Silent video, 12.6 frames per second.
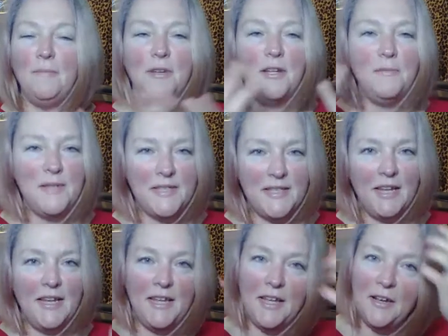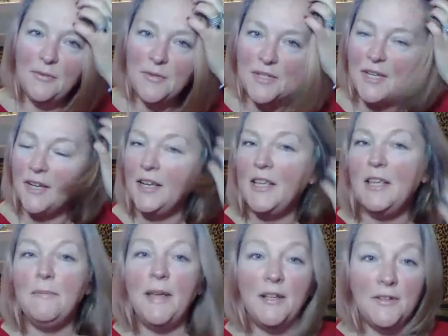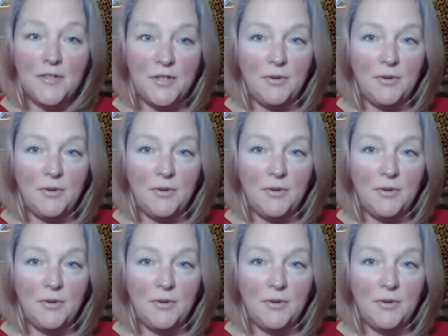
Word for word: am going to be sending out uh, emails